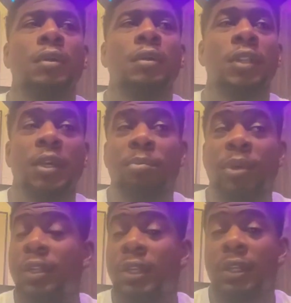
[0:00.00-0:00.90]
the
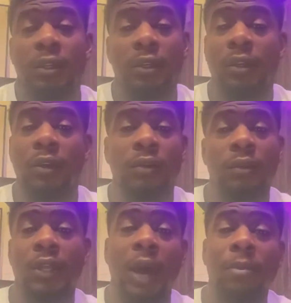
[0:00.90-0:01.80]
ability,
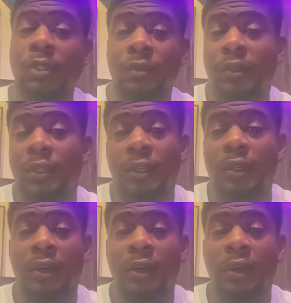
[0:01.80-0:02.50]
the opportunity.